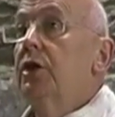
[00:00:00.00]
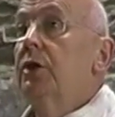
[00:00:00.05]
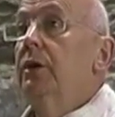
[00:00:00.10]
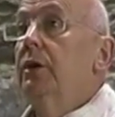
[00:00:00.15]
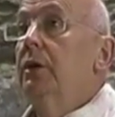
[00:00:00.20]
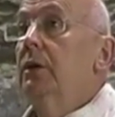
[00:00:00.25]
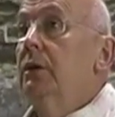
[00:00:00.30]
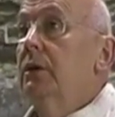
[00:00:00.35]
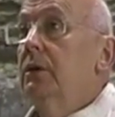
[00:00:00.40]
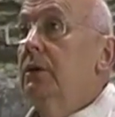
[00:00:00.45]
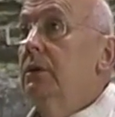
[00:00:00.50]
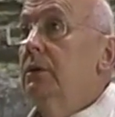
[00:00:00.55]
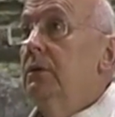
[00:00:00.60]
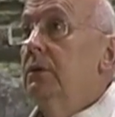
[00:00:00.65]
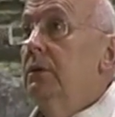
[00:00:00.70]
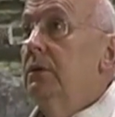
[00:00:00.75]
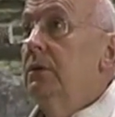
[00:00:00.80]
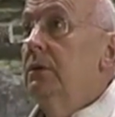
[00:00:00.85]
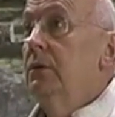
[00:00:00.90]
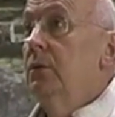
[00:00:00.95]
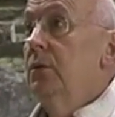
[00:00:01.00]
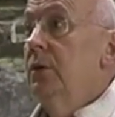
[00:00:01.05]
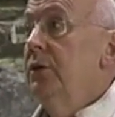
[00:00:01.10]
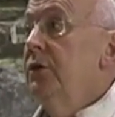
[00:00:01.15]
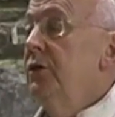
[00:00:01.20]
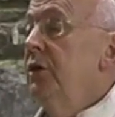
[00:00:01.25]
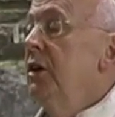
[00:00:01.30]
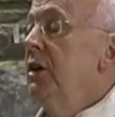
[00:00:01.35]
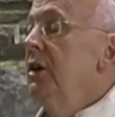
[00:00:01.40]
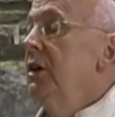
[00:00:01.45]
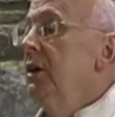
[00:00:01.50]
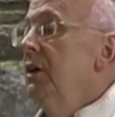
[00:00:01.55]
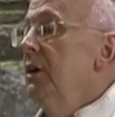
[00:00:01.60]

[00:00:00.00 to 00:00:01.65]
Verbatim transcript: sharing with